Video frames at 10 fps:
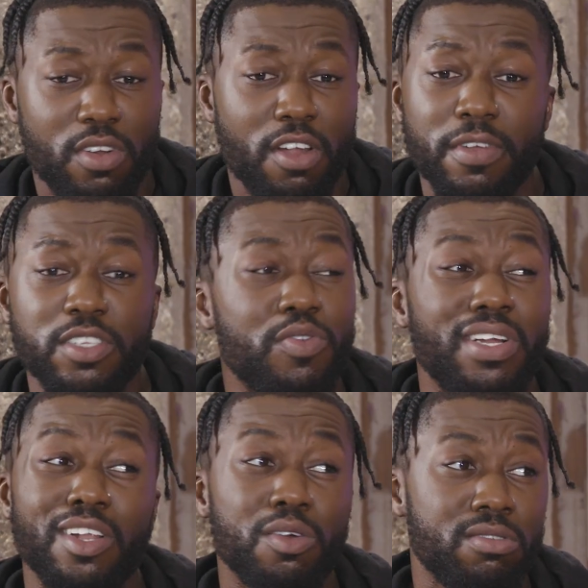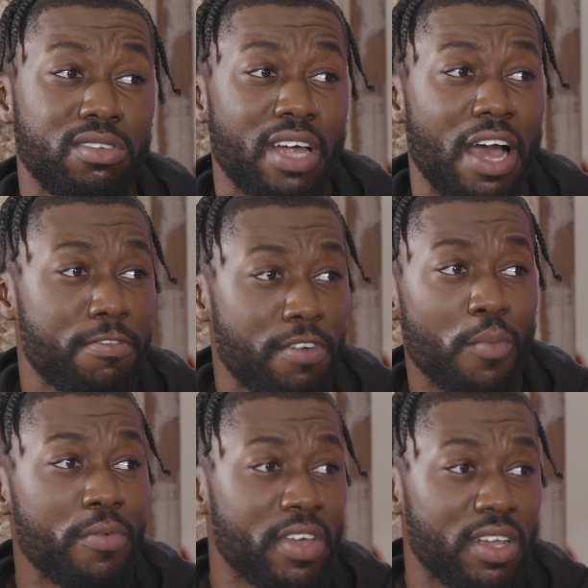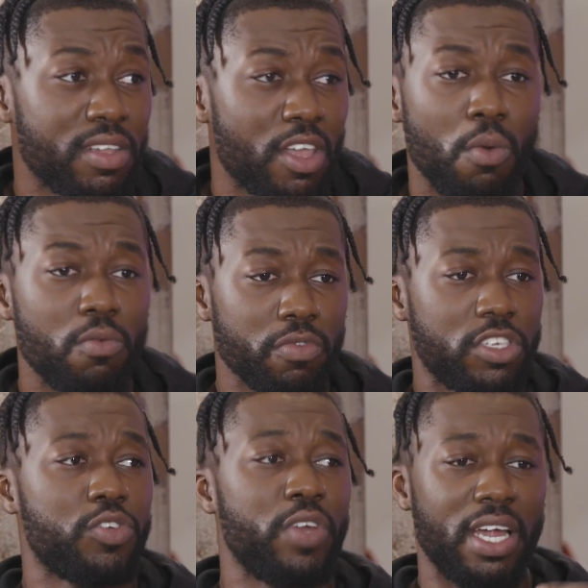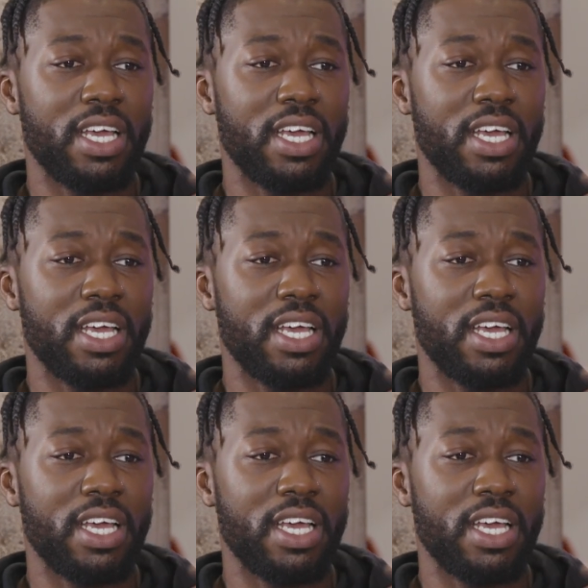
got nothing to really lose. Have fun with it. Don't retreat